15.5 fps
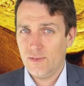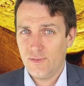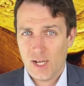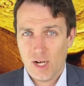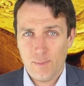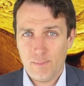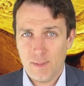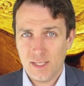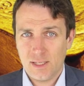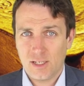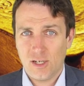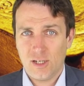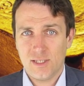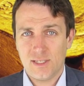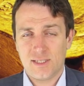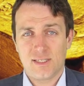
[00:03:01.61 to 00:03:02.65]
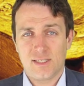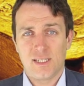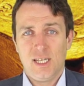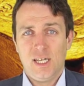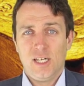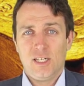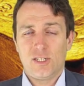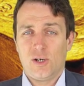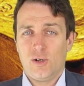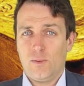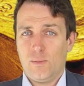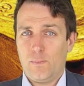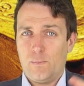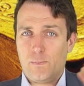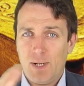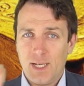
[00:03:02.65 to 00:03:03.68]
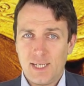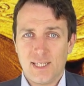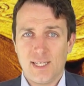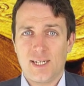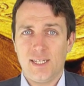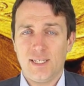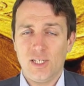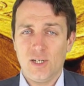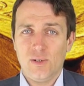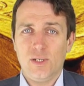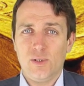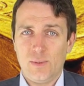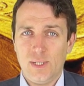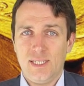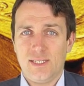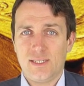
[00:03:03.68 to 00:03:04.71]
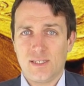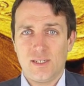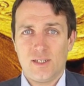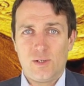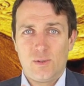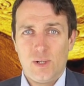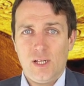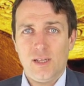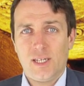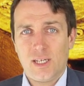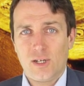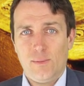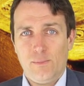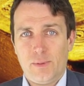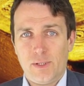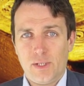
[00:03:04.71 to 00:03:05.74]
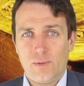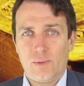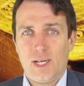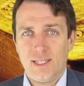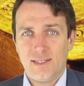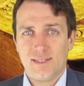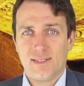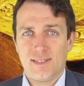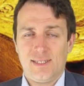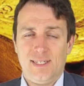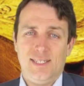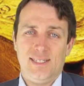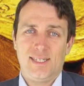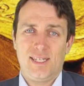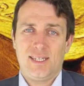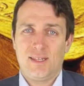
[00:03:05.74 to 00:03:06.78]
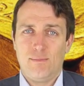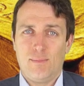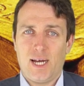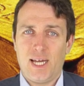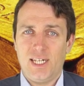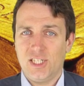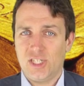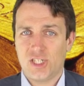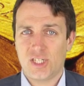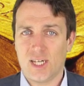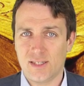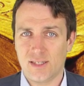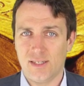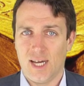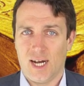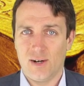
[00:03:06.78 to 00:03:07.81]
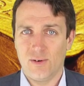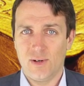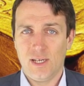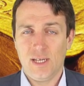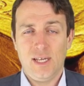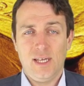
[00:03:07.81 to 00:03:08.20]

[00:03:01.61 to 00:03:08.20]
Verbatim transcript: development costs. So practically the only risk a royalty company runs is that the mine is shut down.